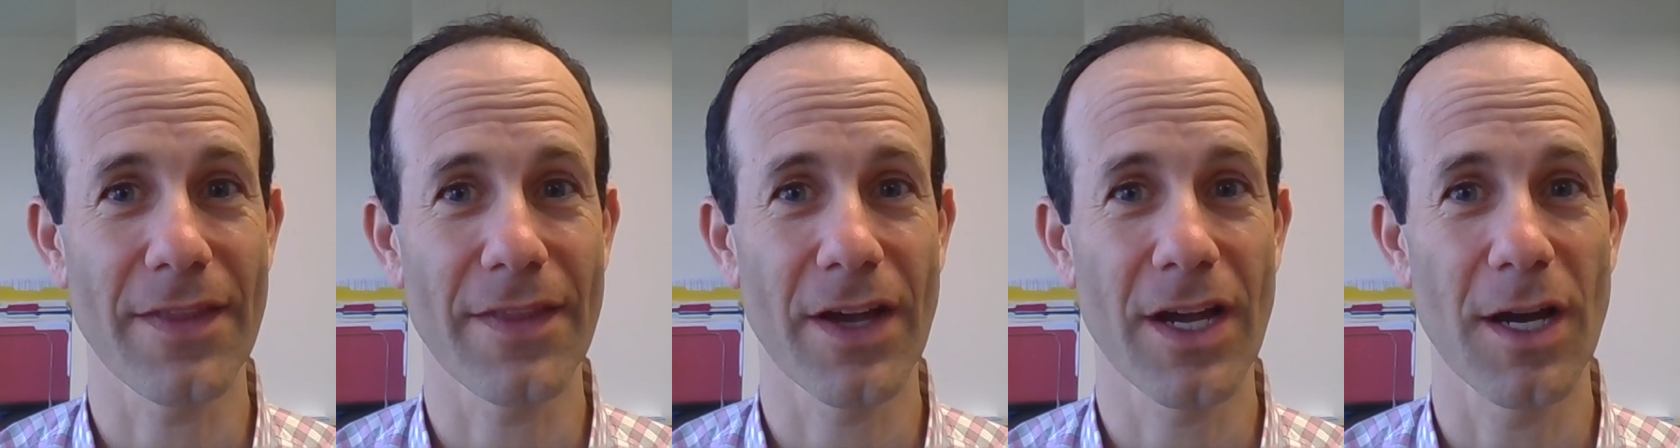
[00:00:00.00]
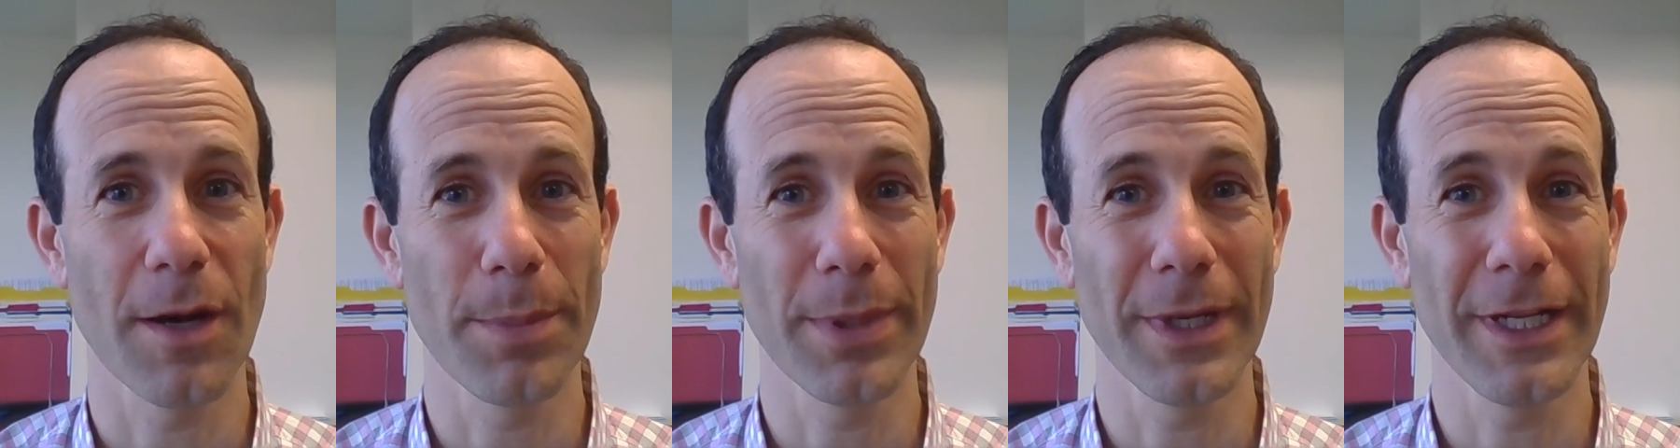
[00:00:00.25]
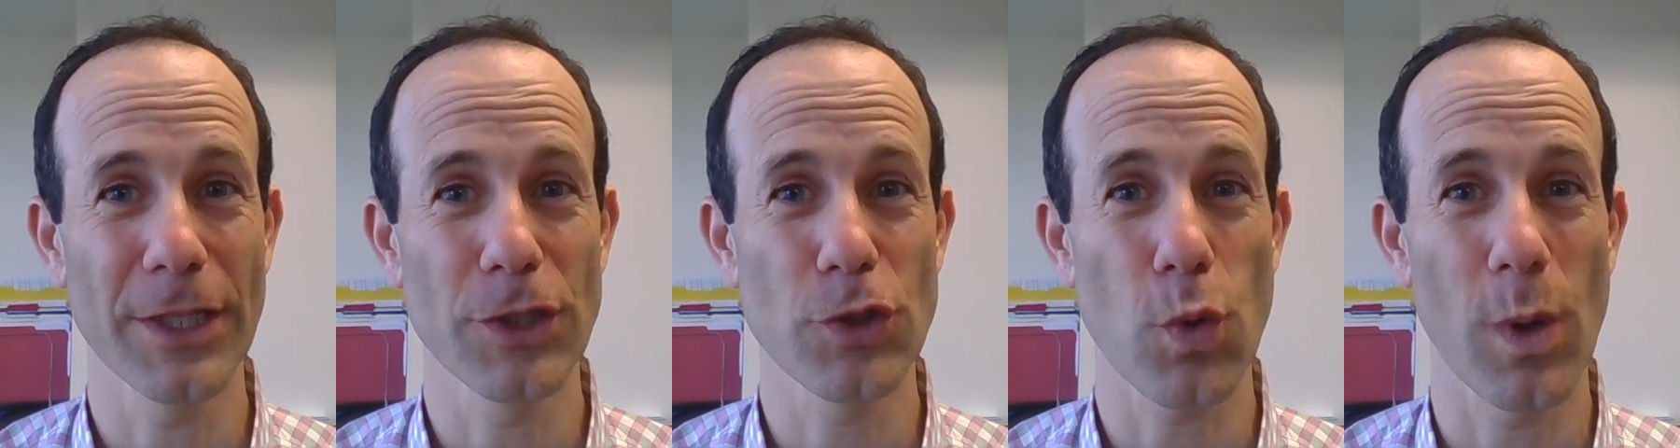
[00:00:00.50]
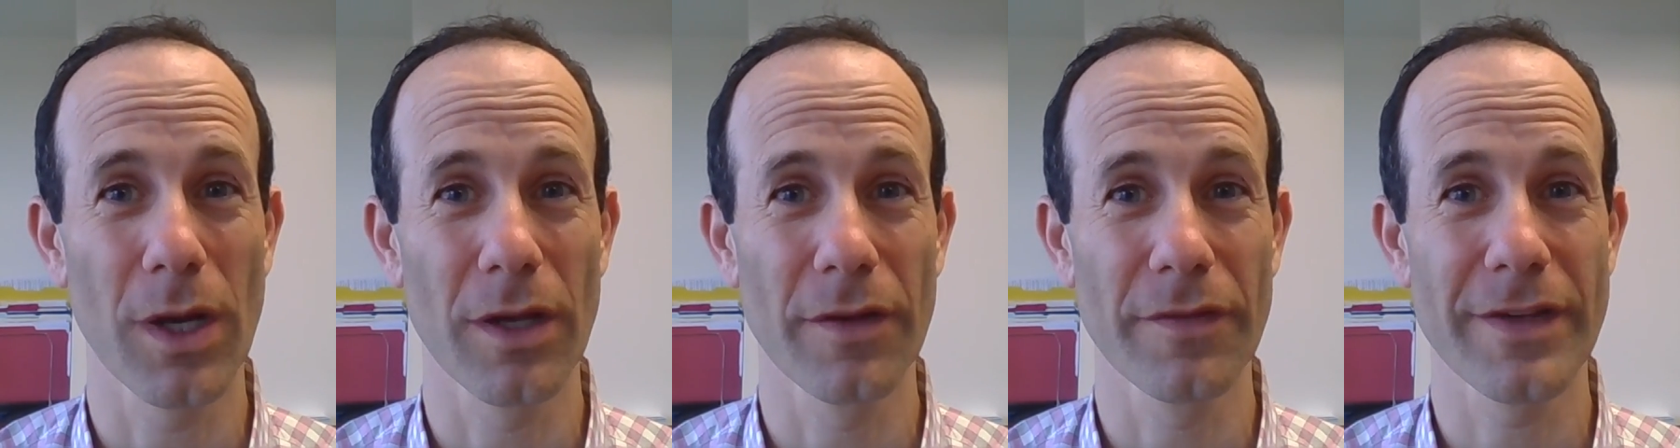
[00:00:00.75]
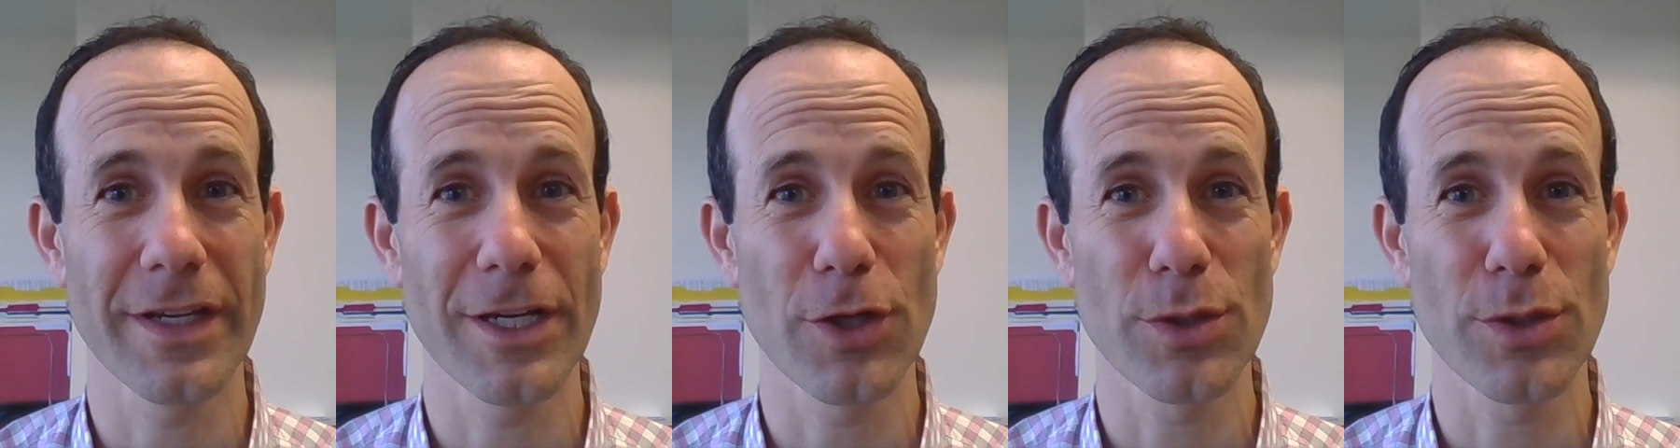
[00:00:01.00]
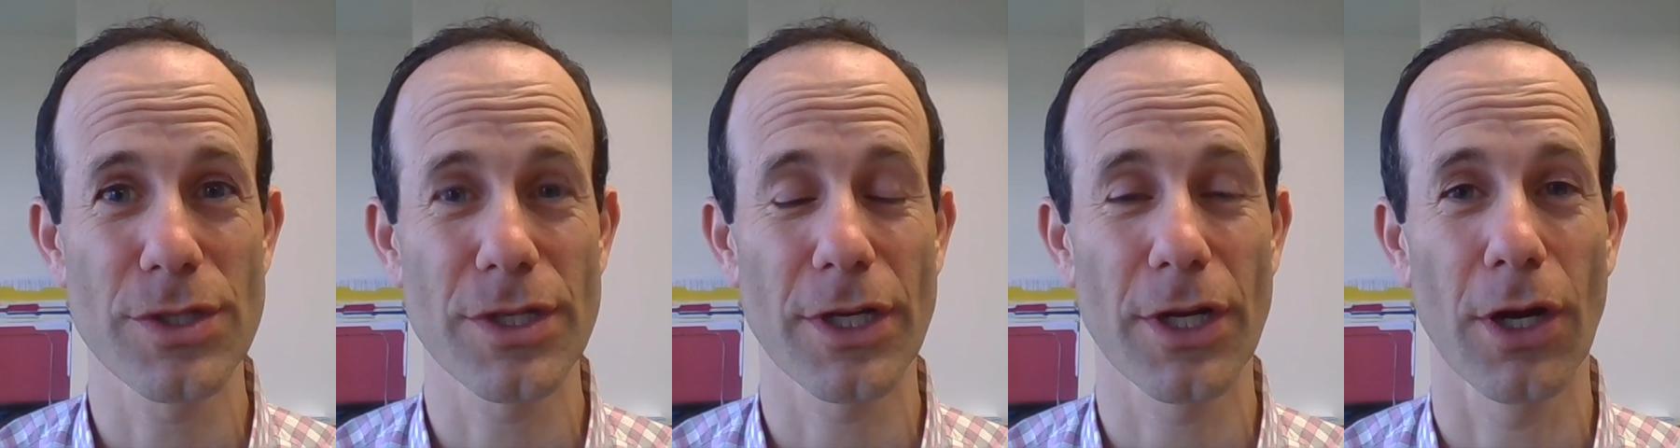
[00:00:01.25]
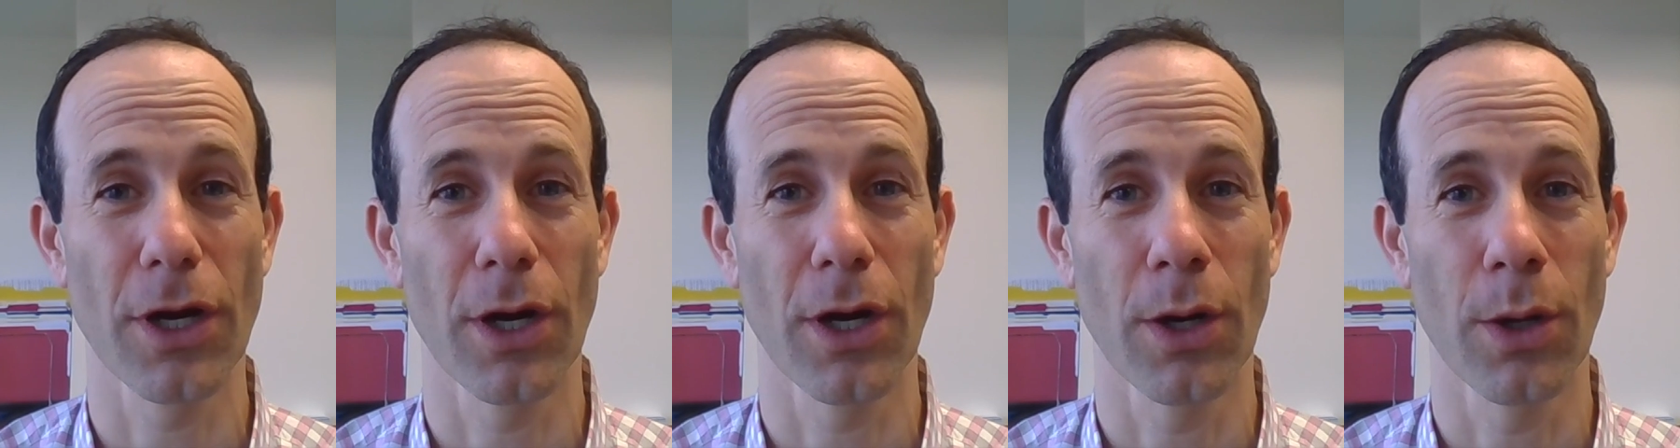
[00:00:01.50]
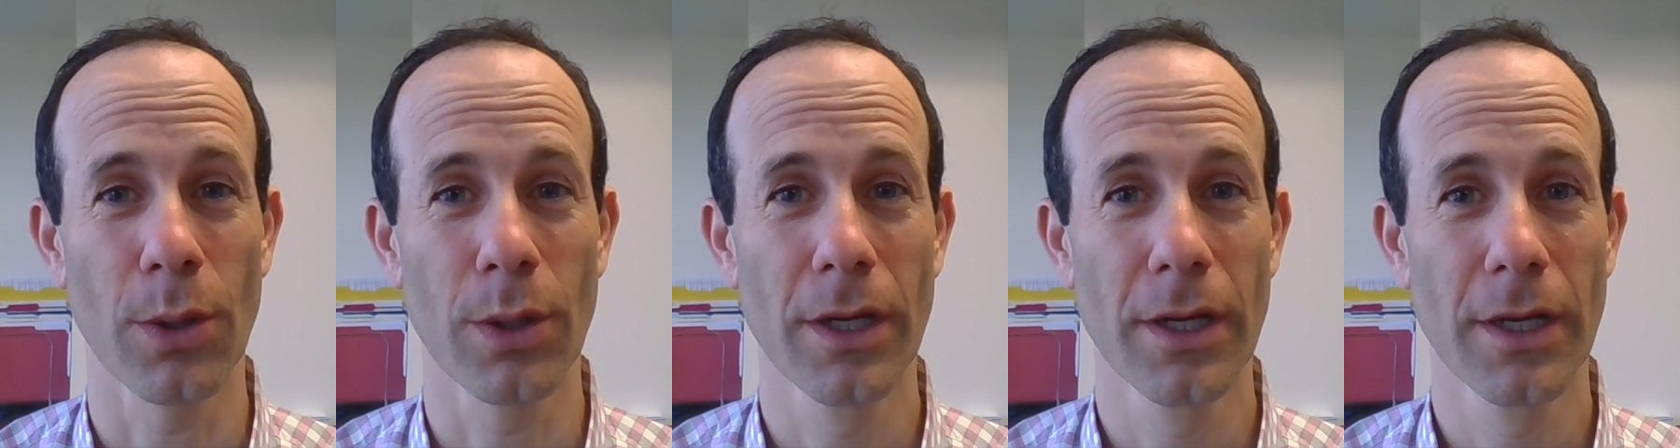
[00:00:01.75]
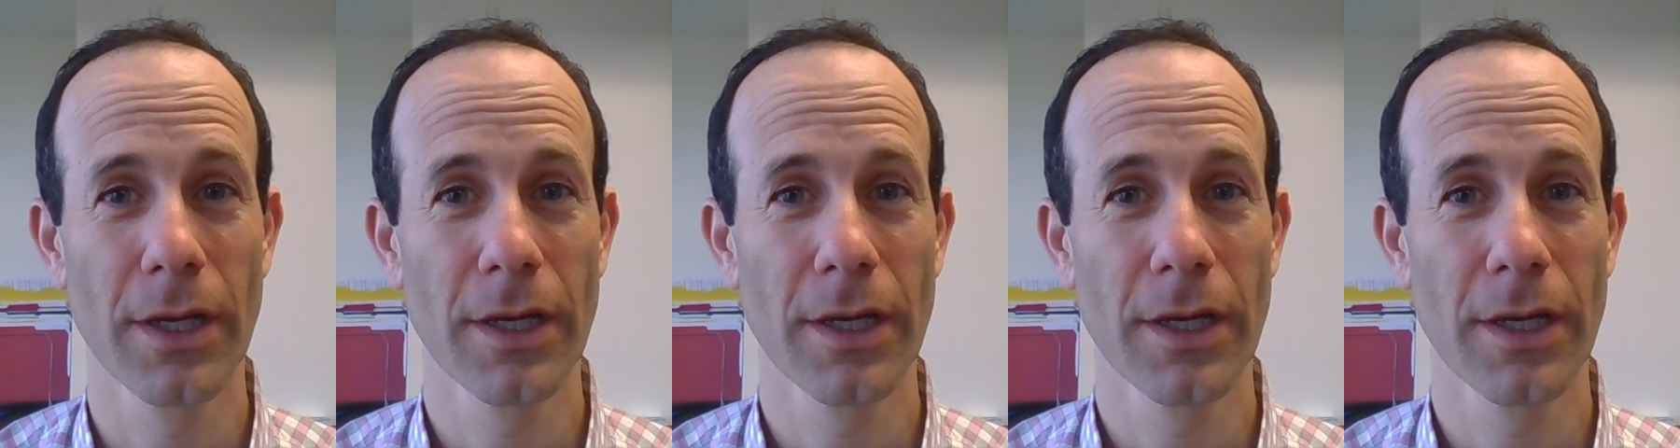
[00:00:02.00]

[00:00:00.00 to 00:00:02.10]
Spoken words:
the company 12 years ago,